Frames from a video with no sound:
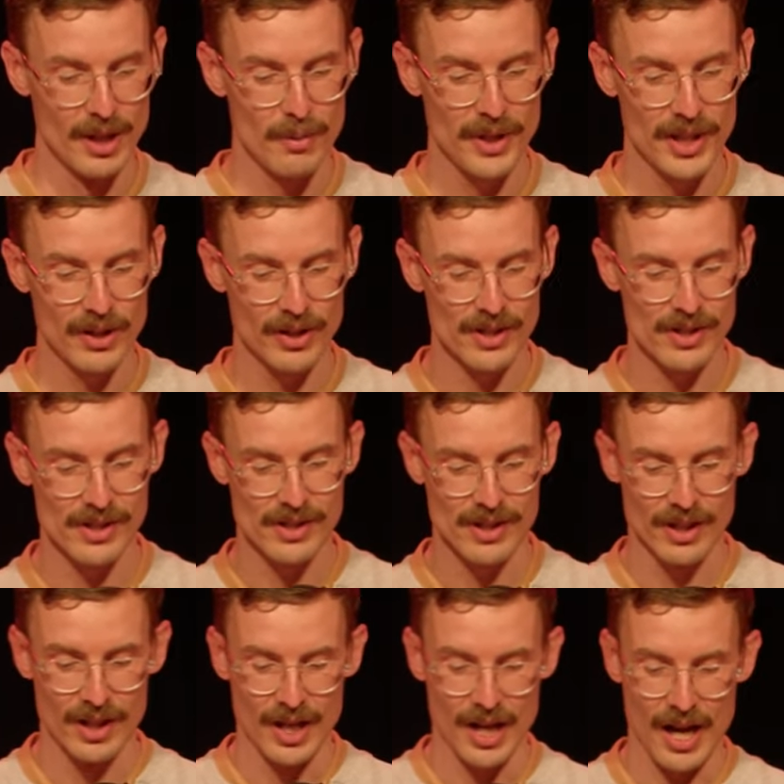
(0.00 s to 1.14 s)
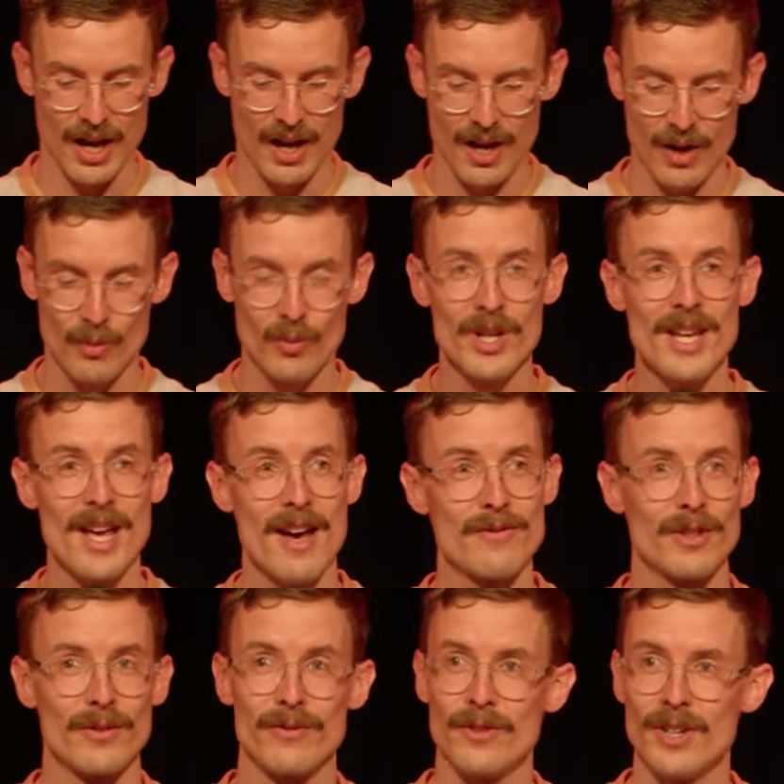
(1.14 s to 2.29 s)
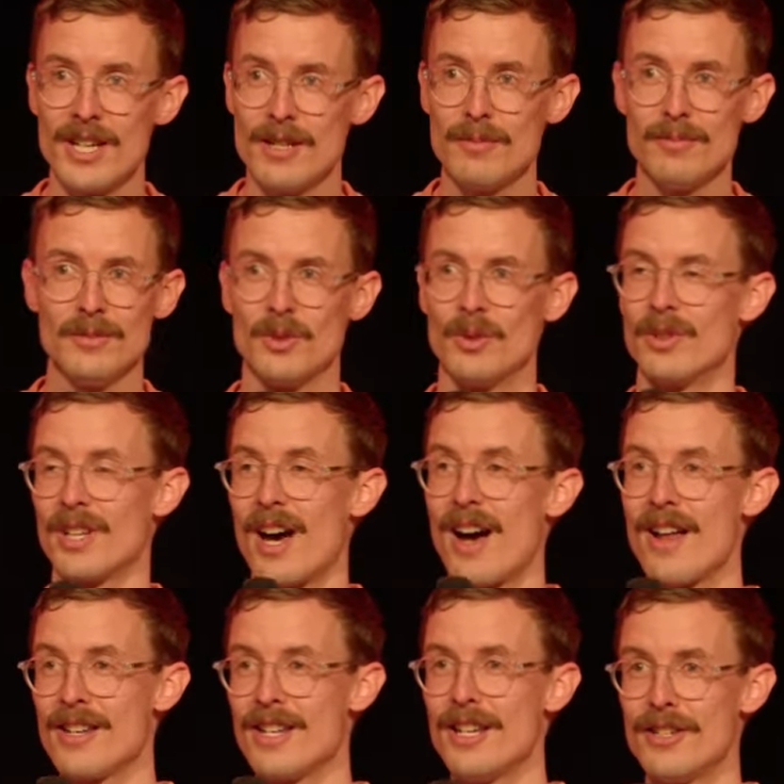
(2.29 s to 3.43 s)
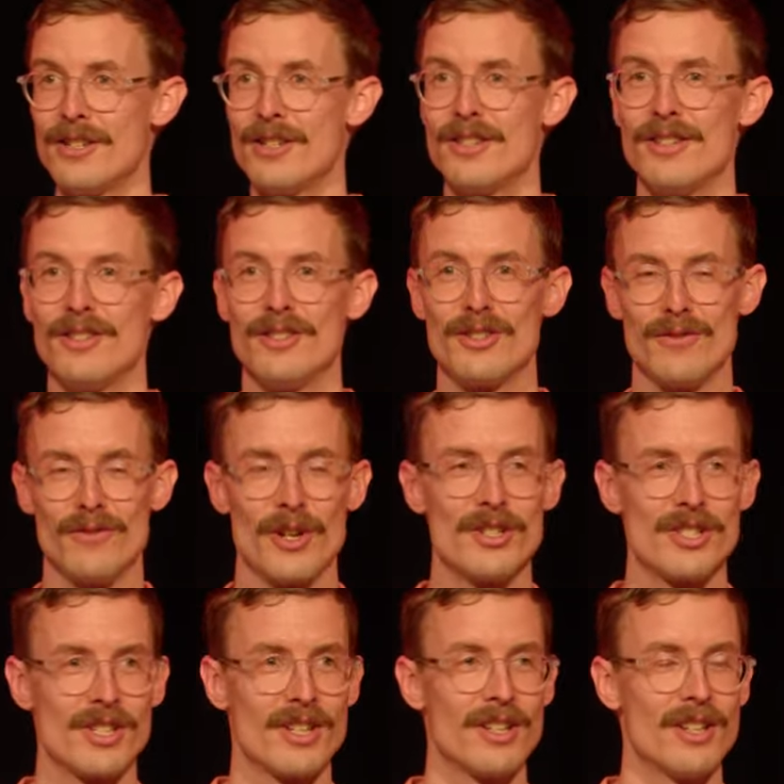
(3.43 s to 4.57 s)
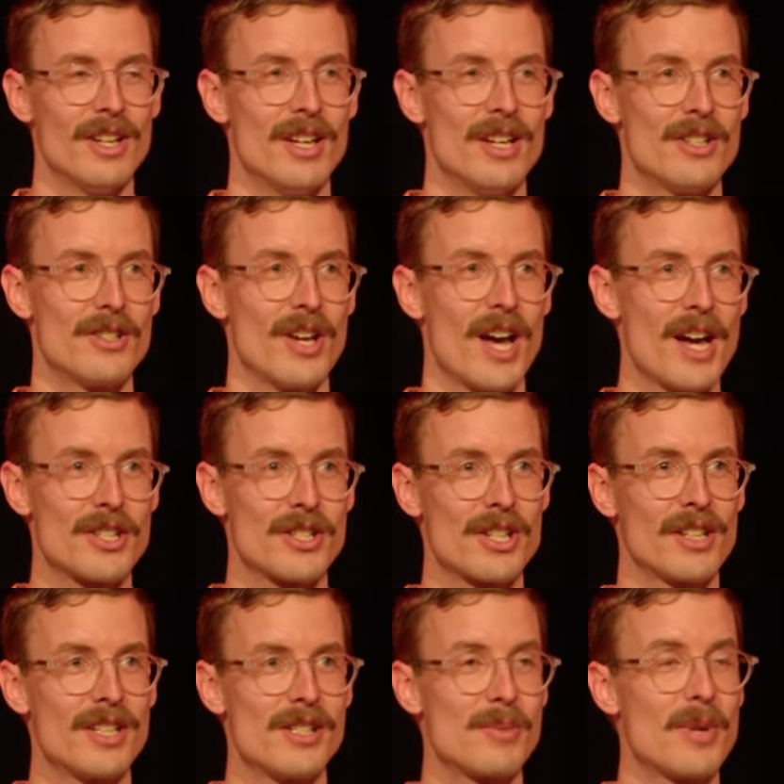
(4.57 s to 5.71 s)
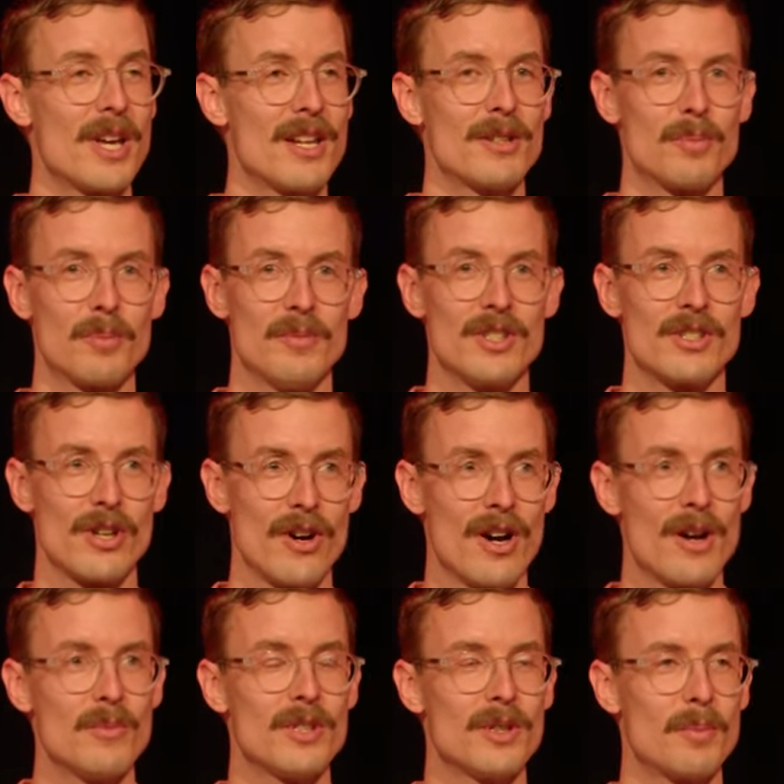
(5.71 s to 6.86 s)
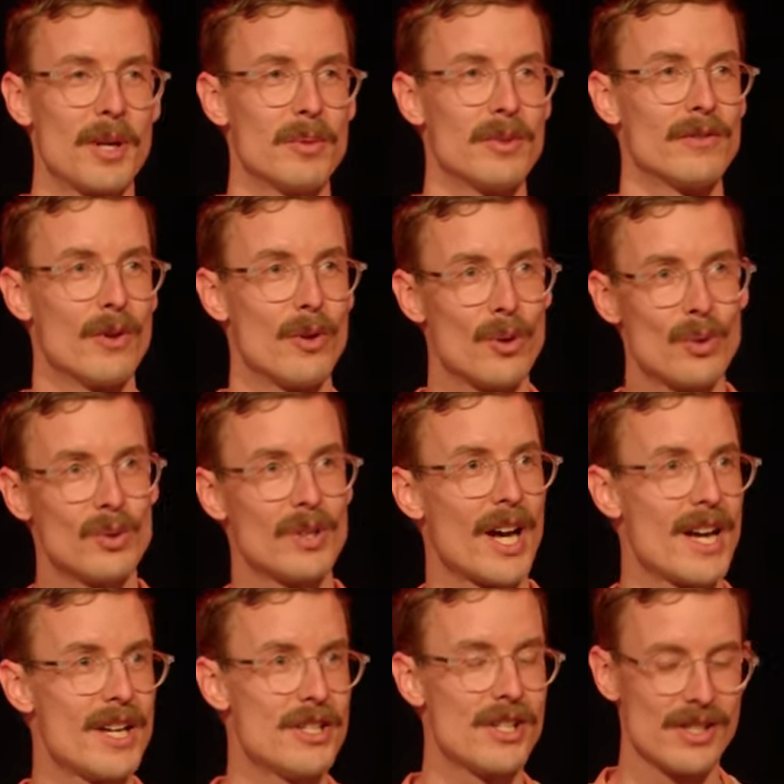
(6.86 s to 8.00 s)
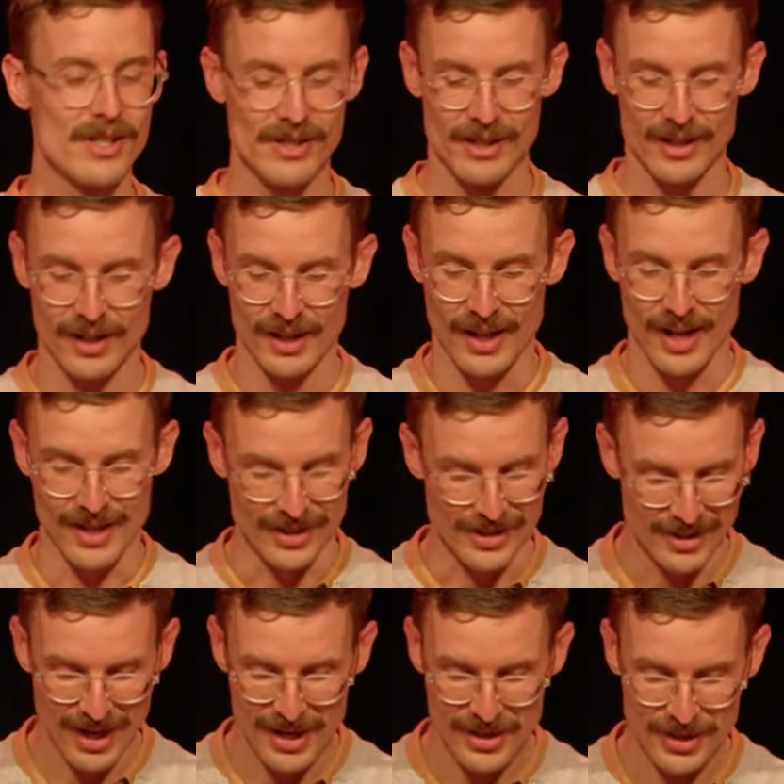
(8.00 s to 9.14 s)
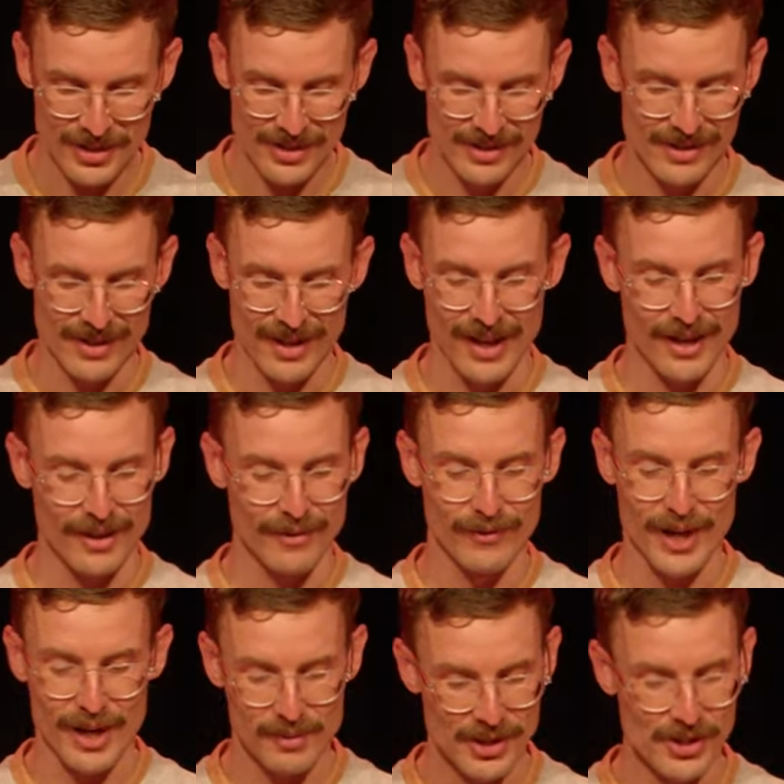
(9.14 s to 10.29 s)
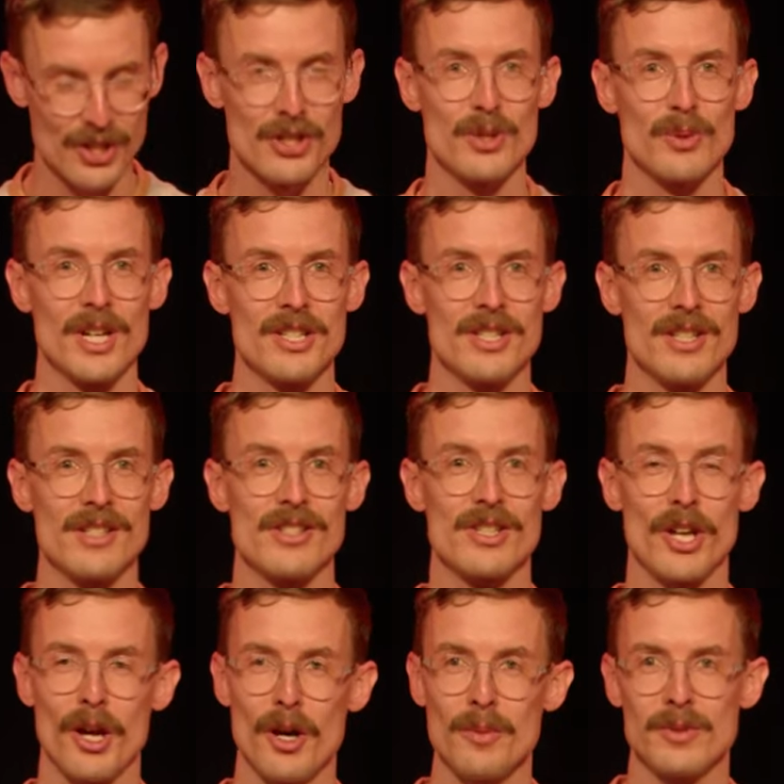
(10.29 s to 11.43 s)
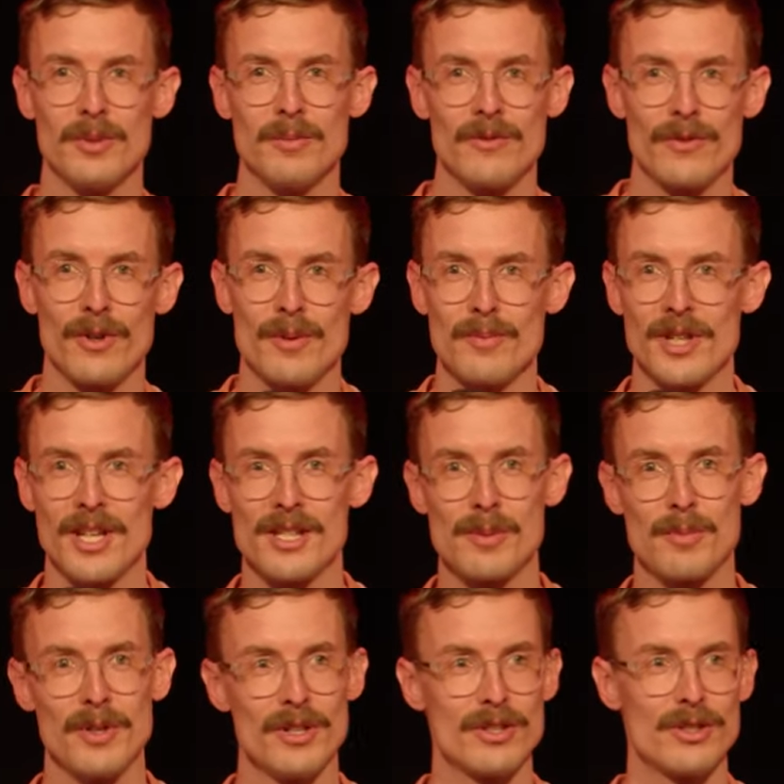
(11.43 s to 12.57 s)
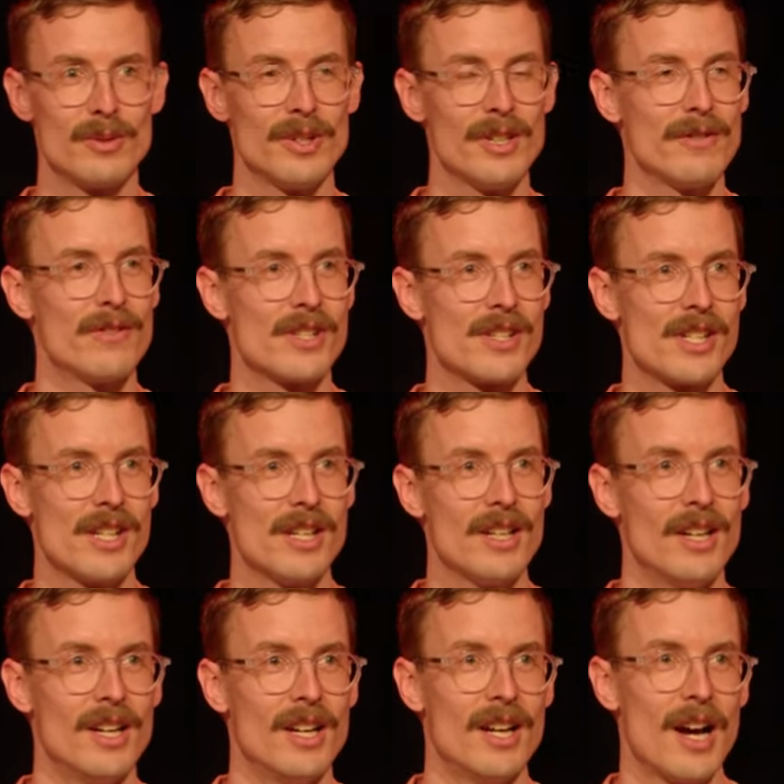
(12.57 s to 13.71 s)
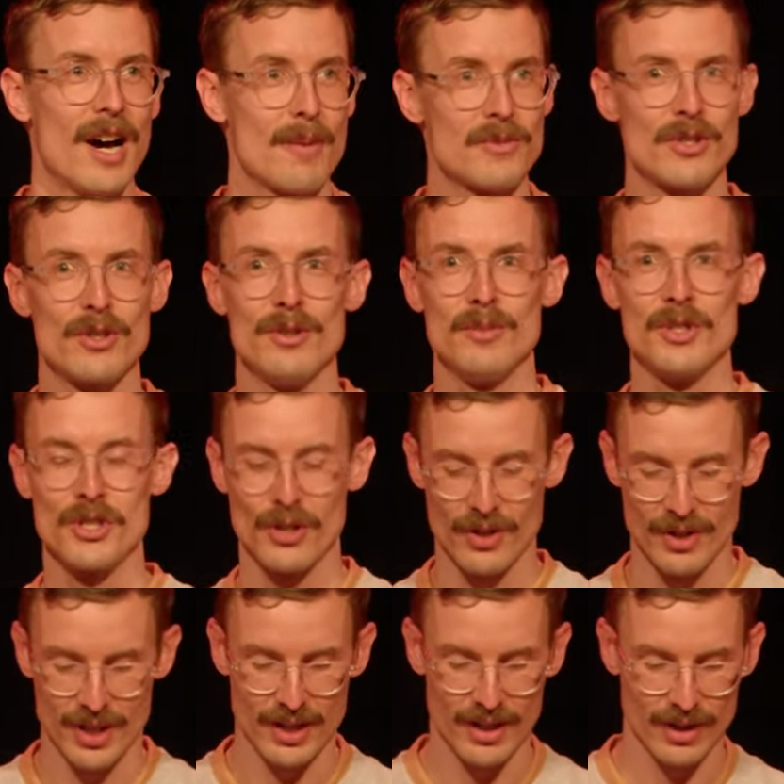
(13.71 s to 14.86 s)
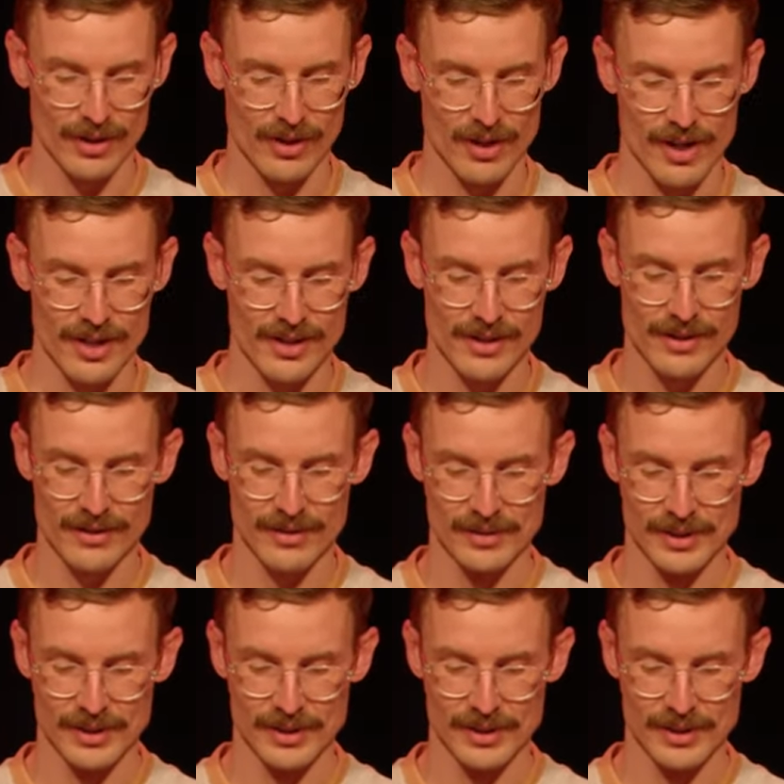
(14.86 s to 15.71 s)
because we have the freedom or the unhindered devotion to actually spend time with people of all ages and stages and family situations to help them from their spiritual infancy up to maturity in Christ.